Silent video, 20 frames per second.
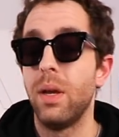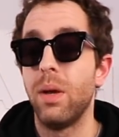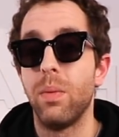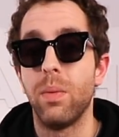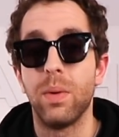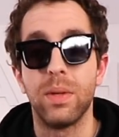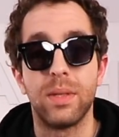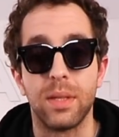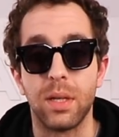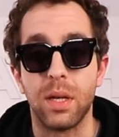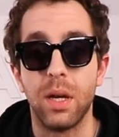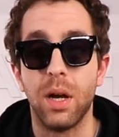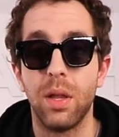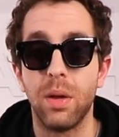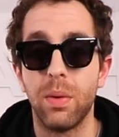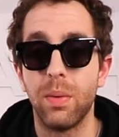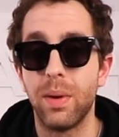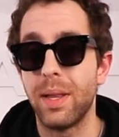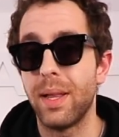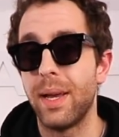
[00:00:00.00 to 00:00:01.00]
What's the
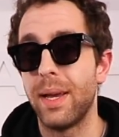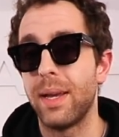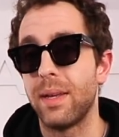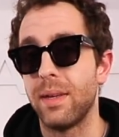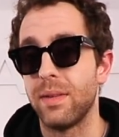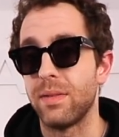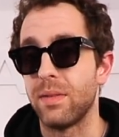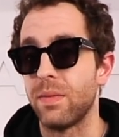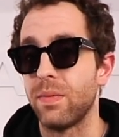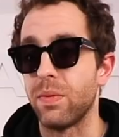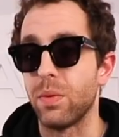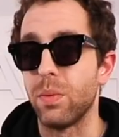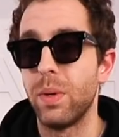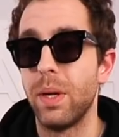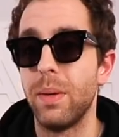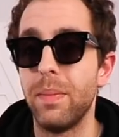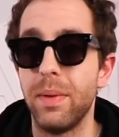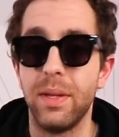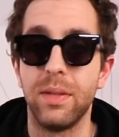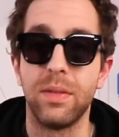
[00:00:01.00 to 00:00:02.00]
colorway like? Is it for
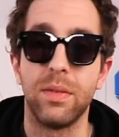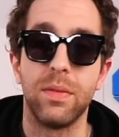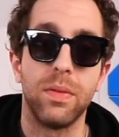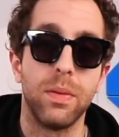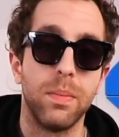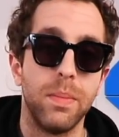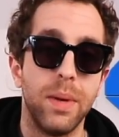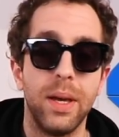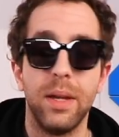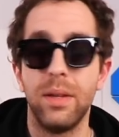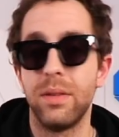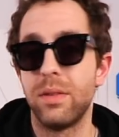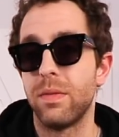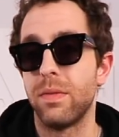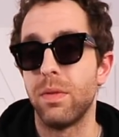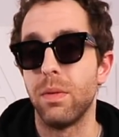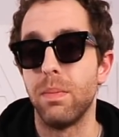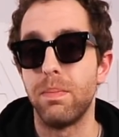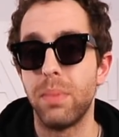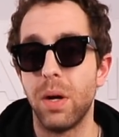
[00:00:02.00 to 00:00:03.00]
women? Is it for men? Is it
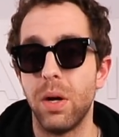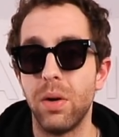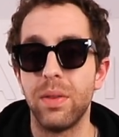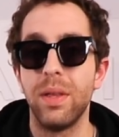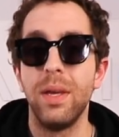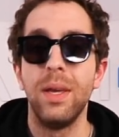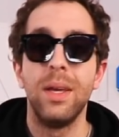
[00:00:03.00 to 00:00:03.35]
for both?